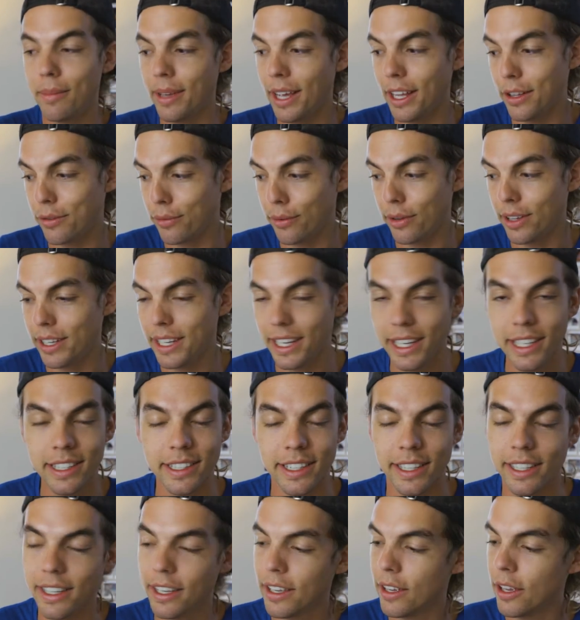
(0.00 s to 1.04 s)
It's really
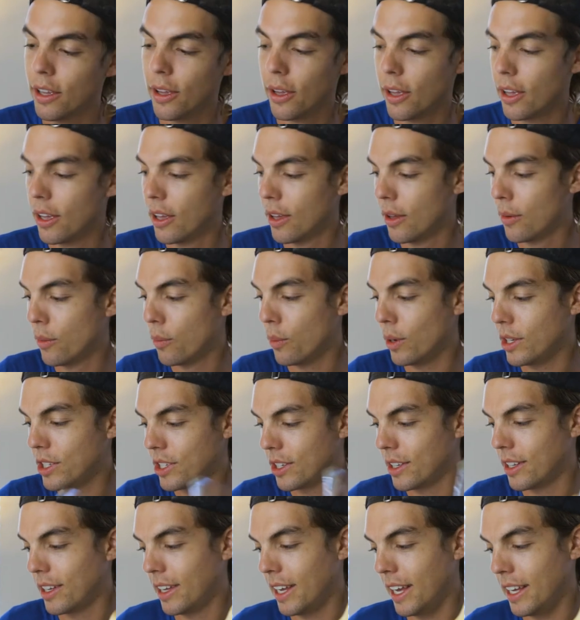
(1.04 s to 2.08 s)
easy,
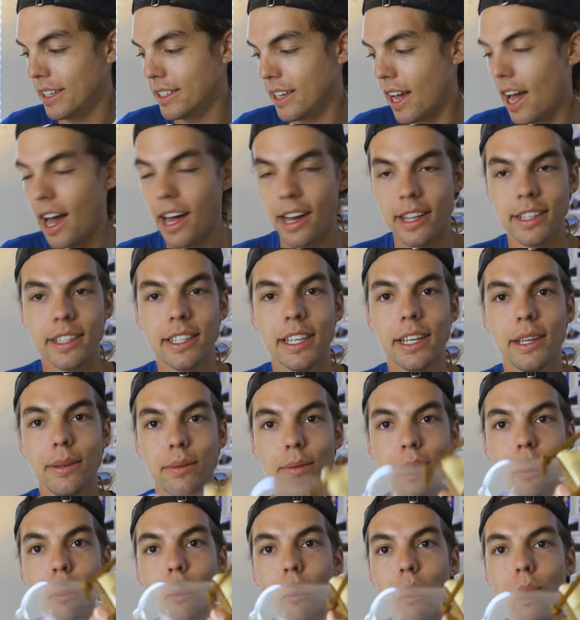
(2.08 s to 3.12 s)
which is honestly
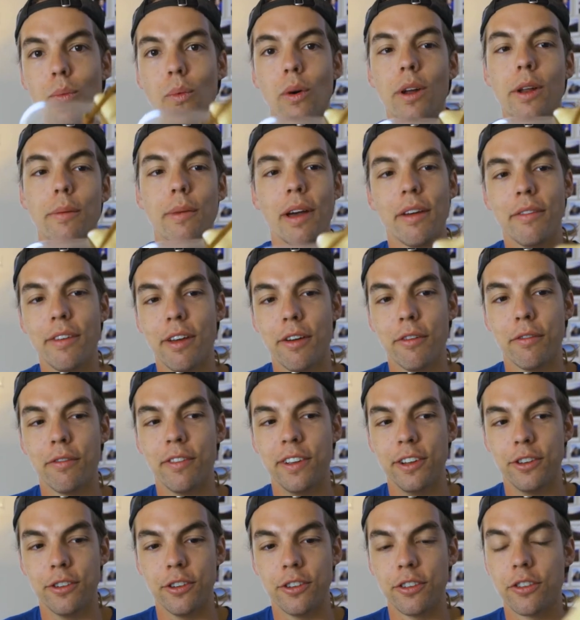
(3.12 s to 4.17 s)
one of my favorite
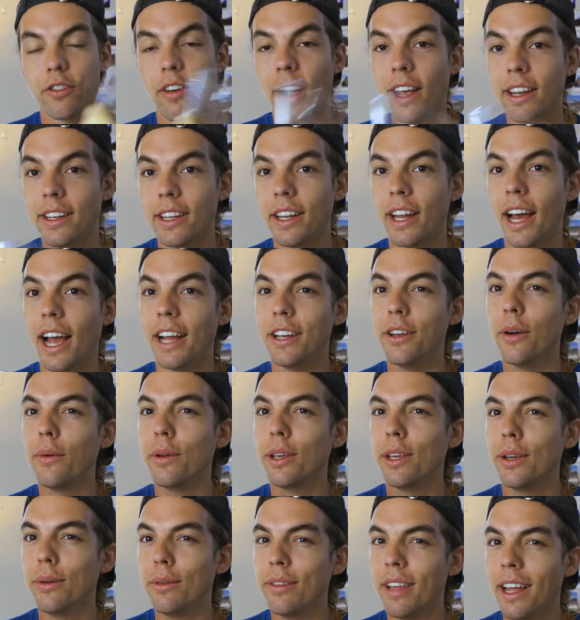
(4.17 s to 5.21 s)
features. Granted, I
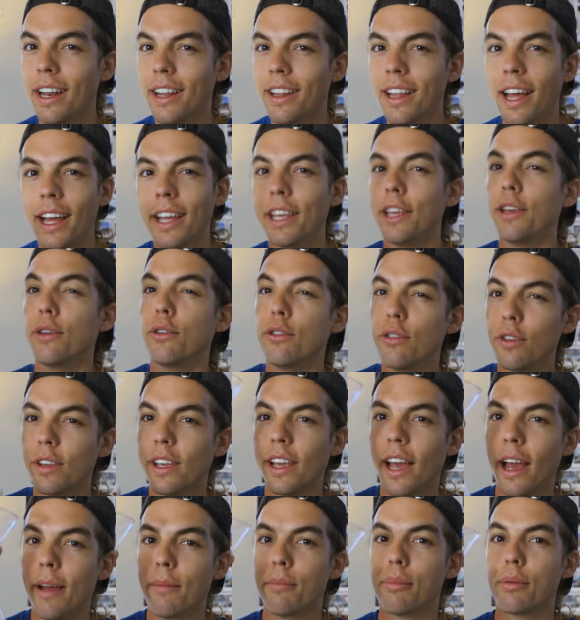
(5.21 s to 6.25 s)
don't use that a lot.
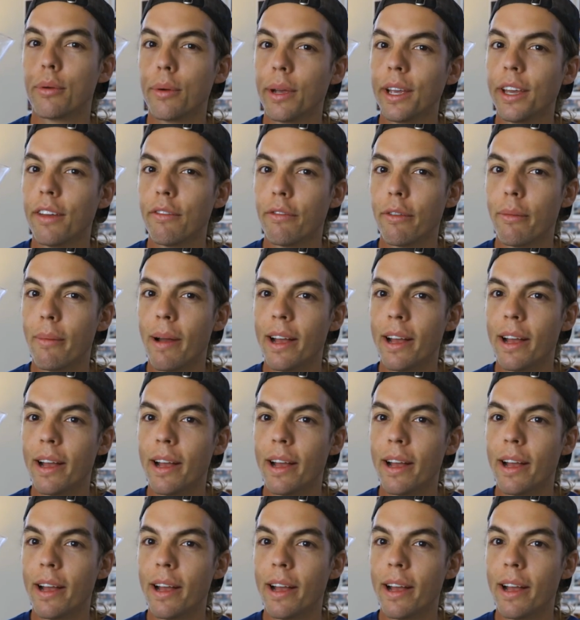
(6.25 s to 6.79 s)
Usually I'm brewing it for